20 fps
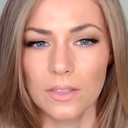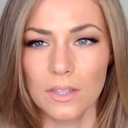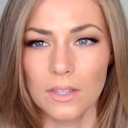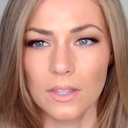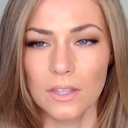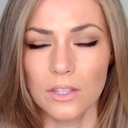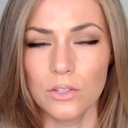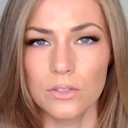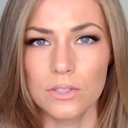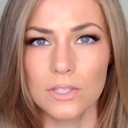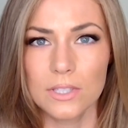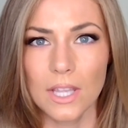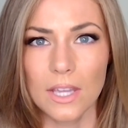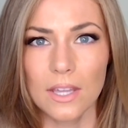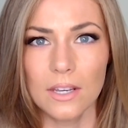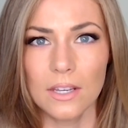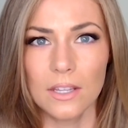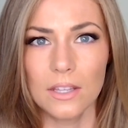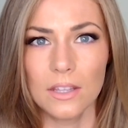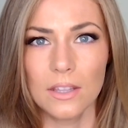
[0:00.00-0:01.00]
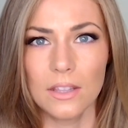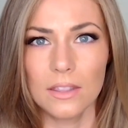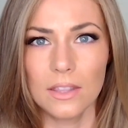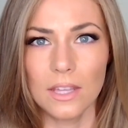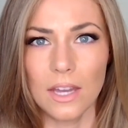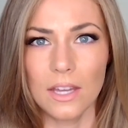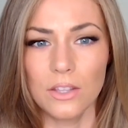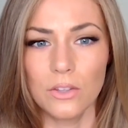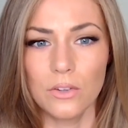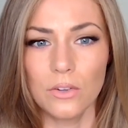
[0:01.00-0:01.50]
you said
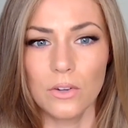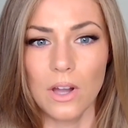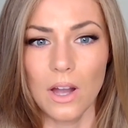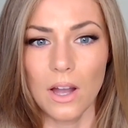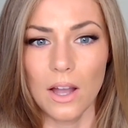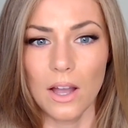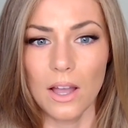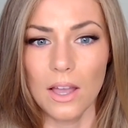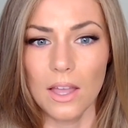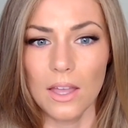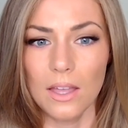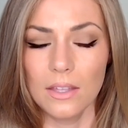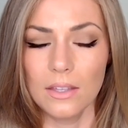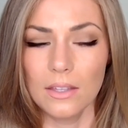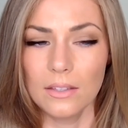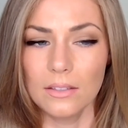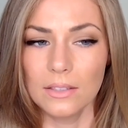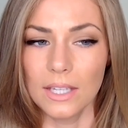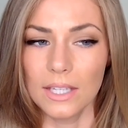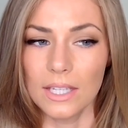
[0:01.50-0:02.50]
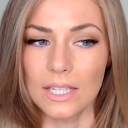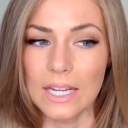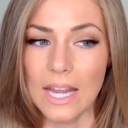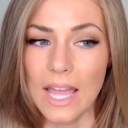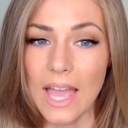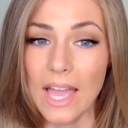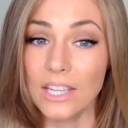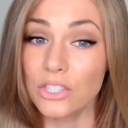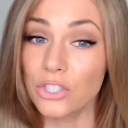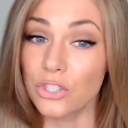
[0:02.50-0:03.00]
that you got like an
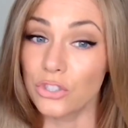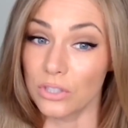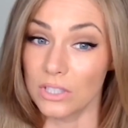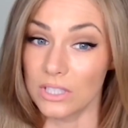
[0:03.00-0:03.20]
extra